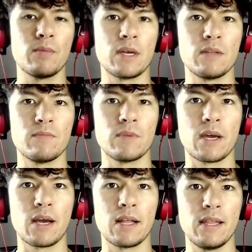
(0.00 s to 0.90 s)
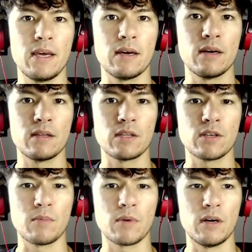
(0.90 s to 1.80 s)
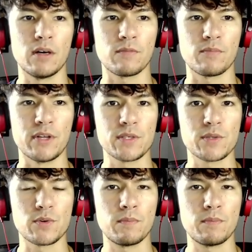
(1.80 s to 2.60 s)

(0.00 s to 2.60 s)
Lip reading: we can clear the top card of Brainstorm.